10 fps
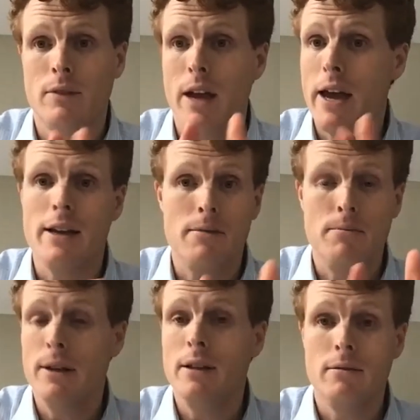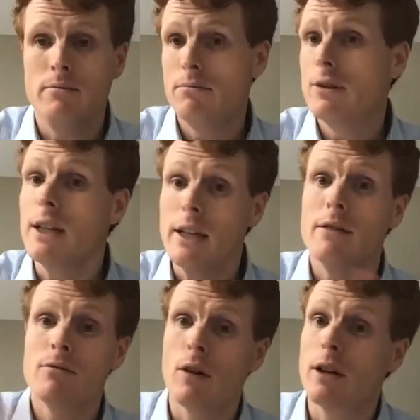A and B and C,
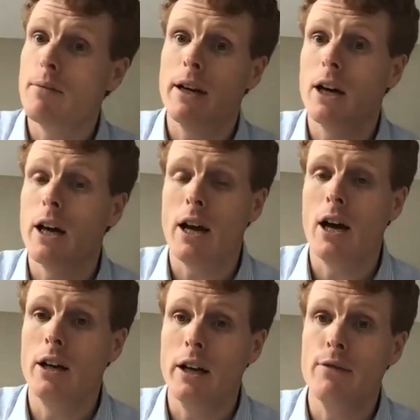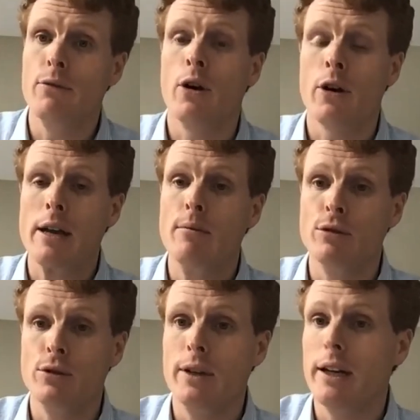right, depending on if we are able
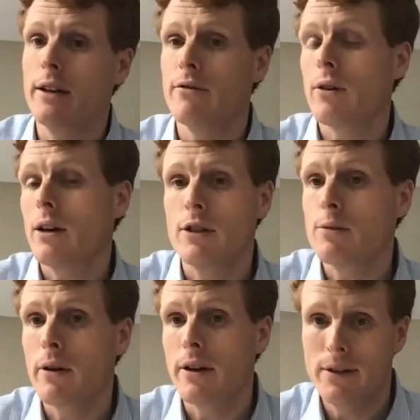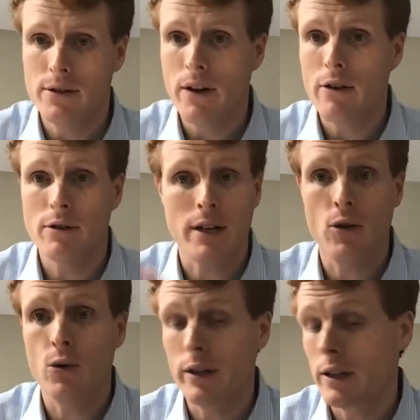to get in front of the spread of this virus and how
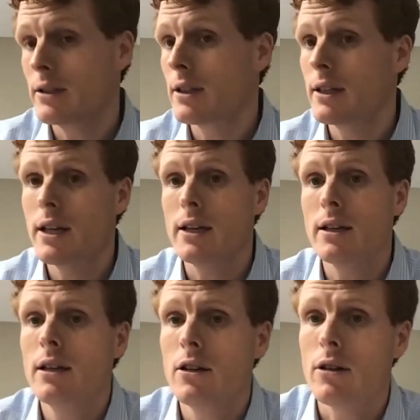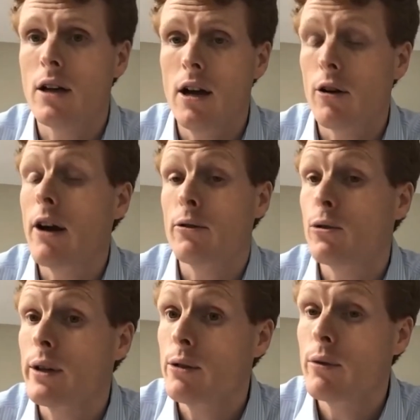quickly it's going to take, or how
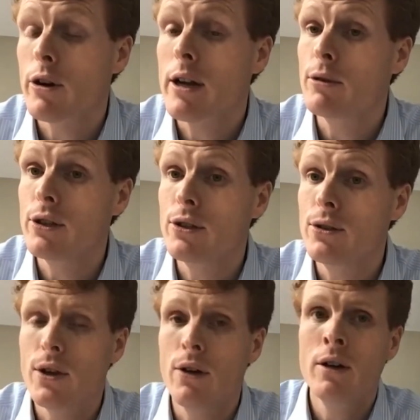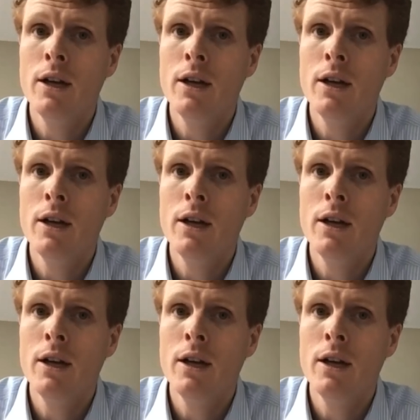quickly we were able to do so.